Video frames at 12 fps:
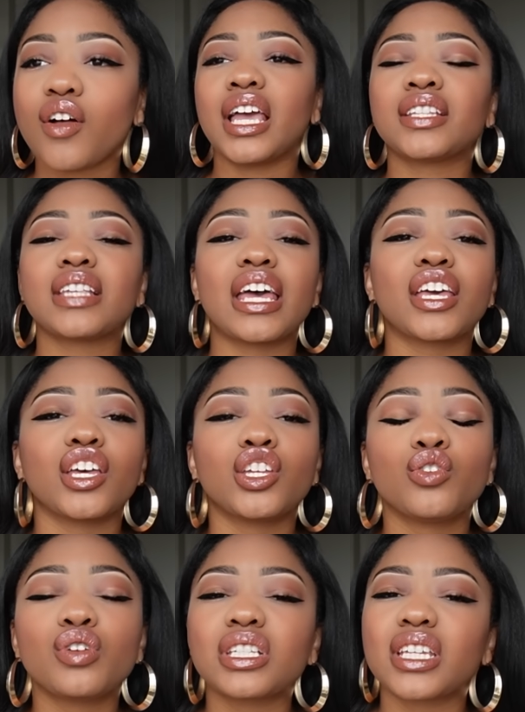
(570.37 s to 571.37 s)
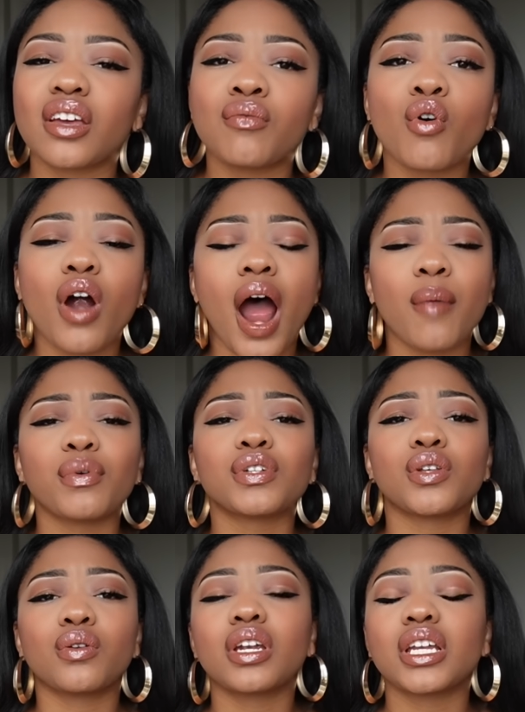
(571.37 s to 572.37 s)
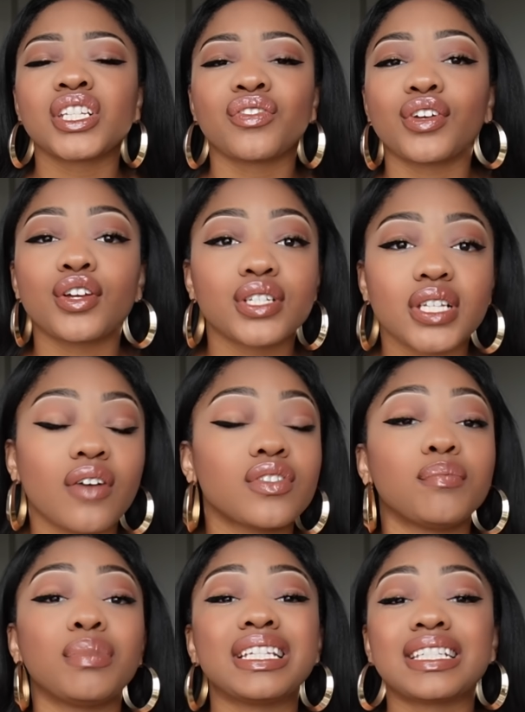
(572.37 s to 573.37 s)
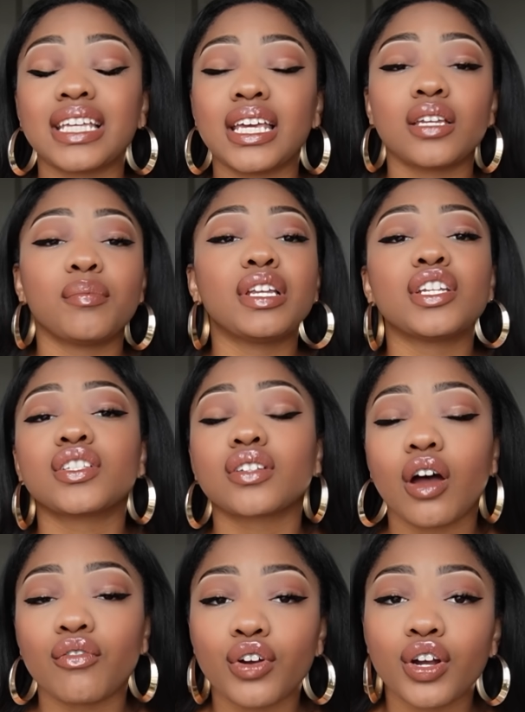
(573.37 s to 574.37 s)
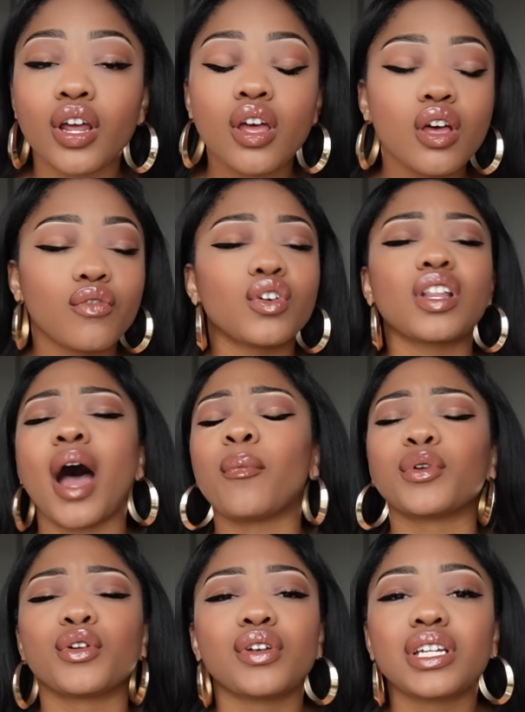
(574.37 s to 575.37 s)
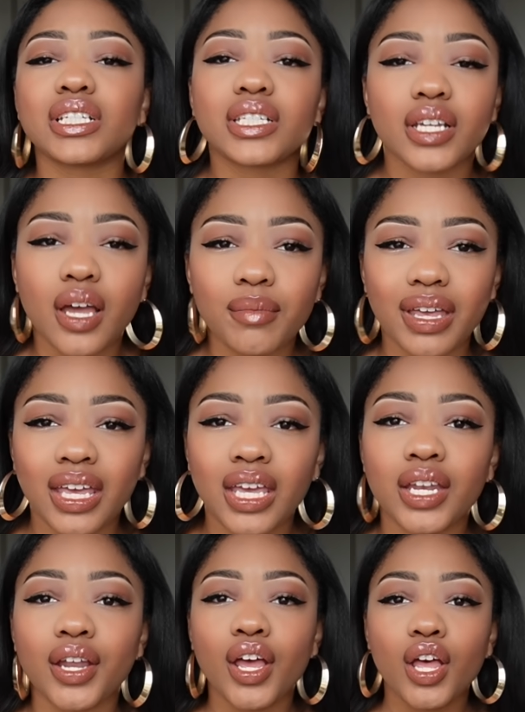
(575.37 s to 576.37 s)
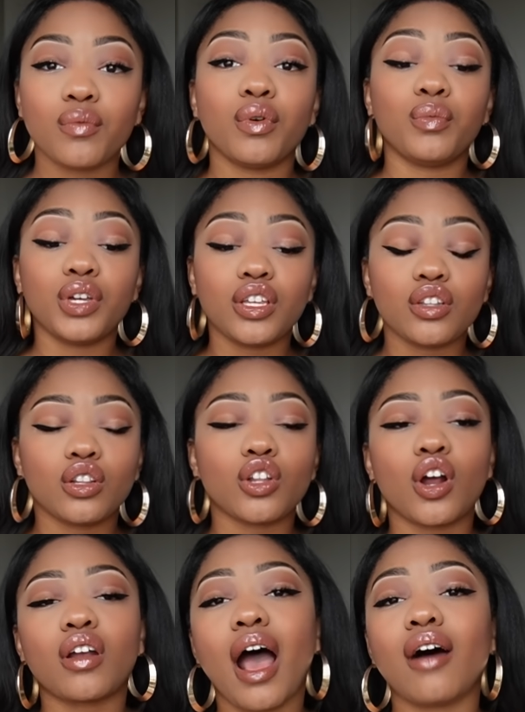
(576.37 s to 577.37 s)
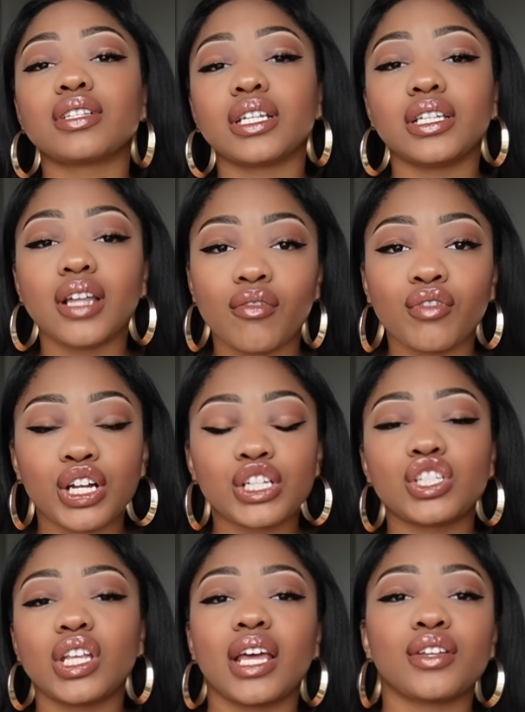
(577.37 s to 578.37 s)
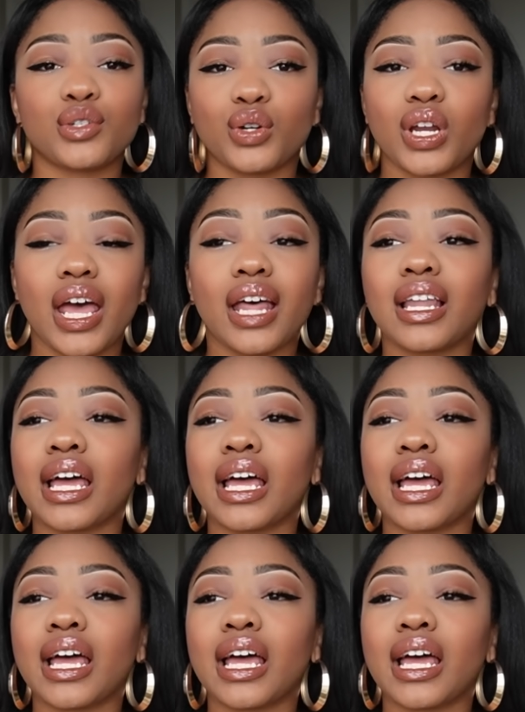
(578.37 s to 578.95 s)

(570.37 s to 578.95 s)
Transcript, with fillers: it's like you just give more opportunities for yourself to be seen, to be discovered, for the opportunities to come in. When we learn how to leverage the internet,